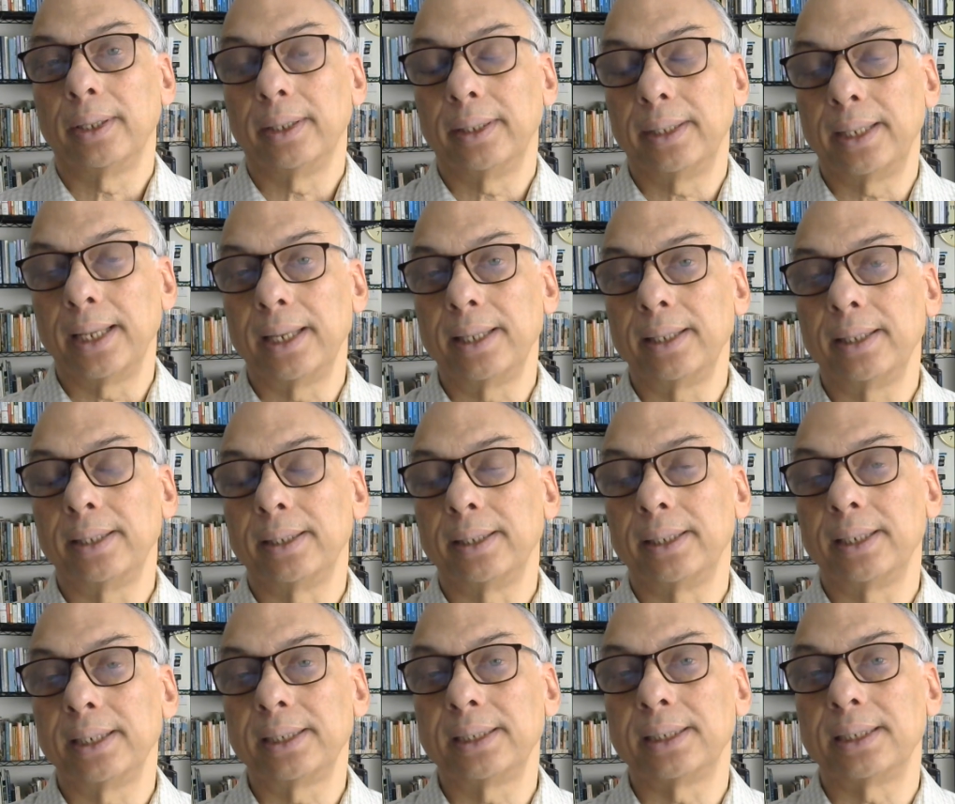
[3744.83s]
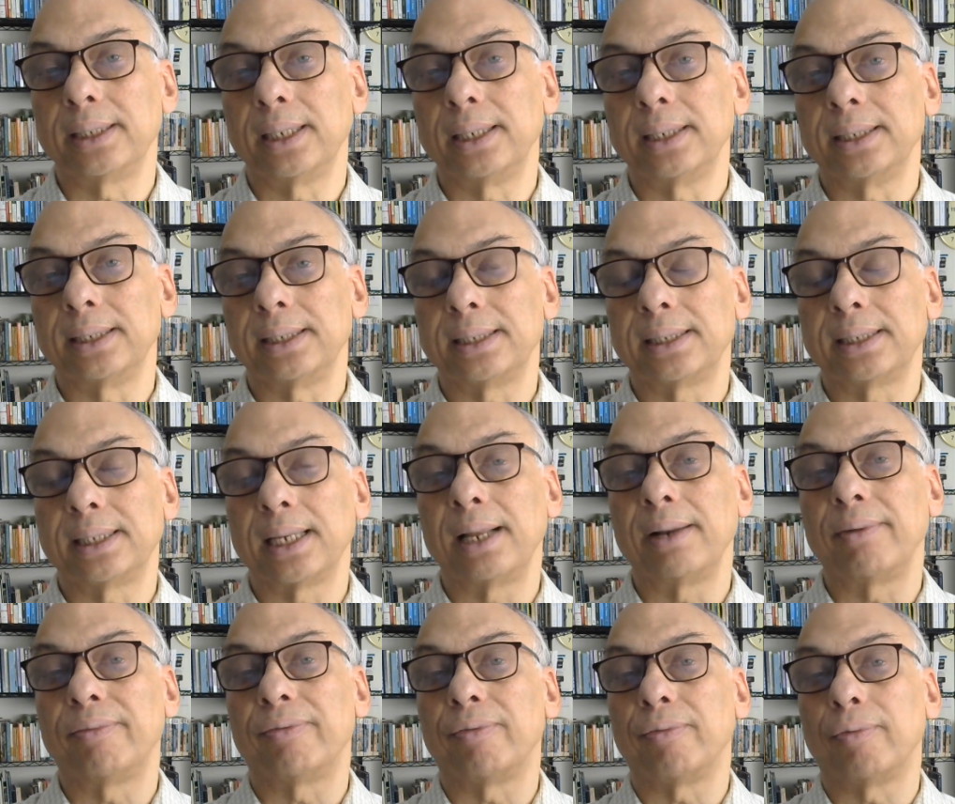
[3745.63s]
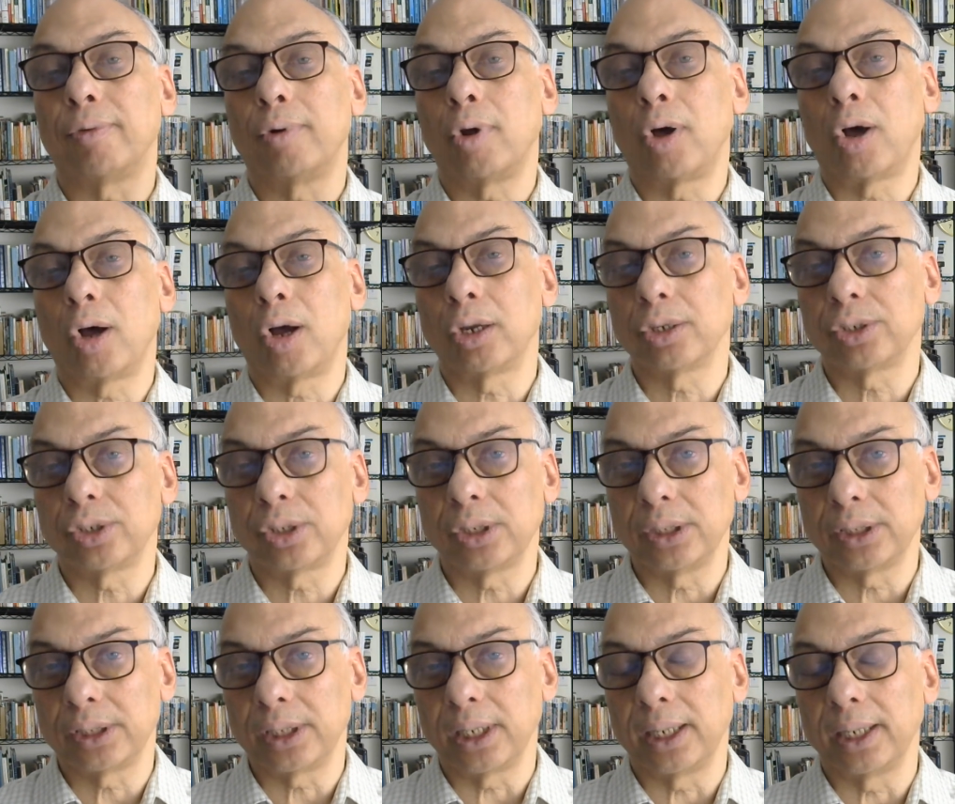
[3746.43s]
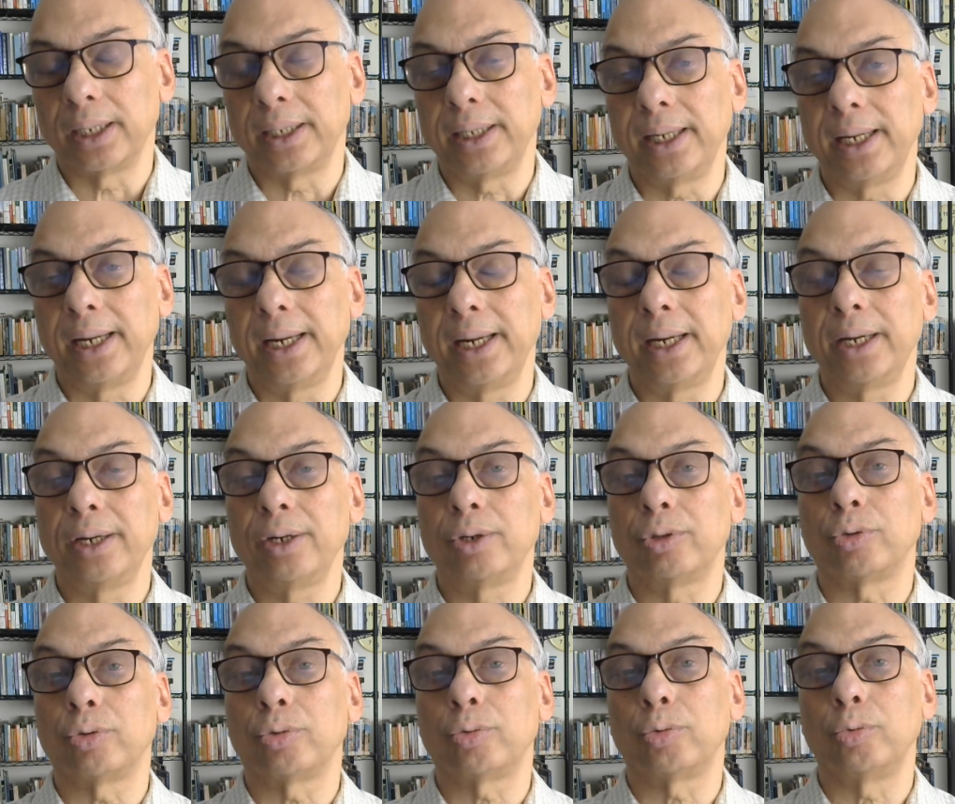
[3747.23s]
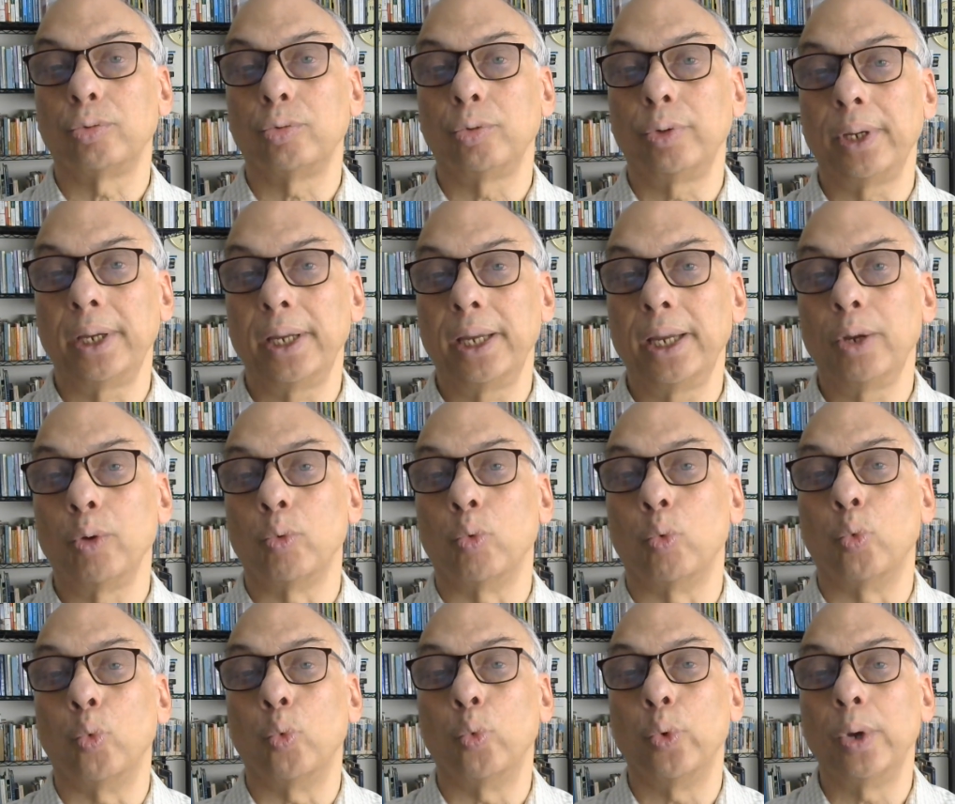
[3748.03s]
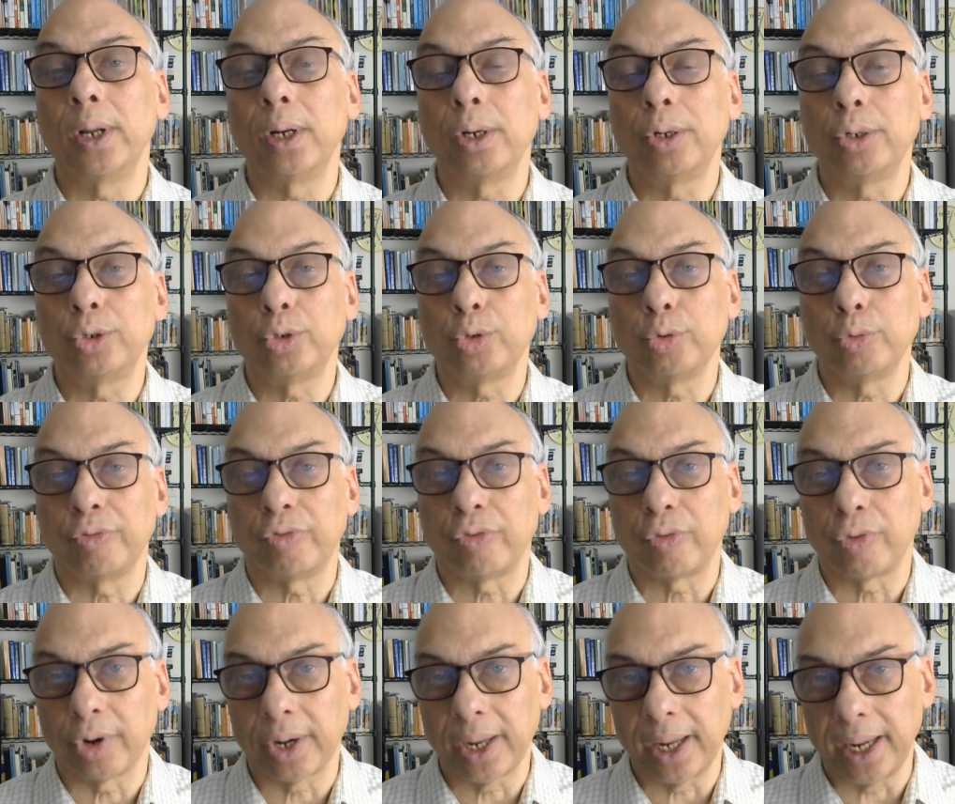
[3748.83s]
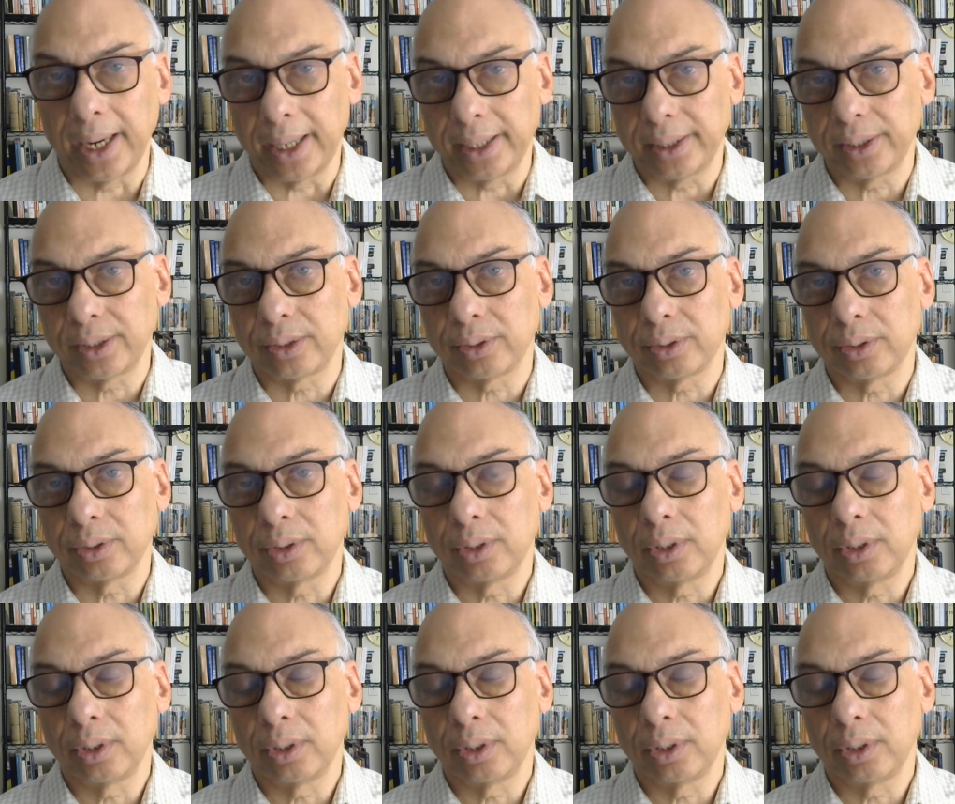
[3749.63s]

then this self-loss is attained through a will to forget.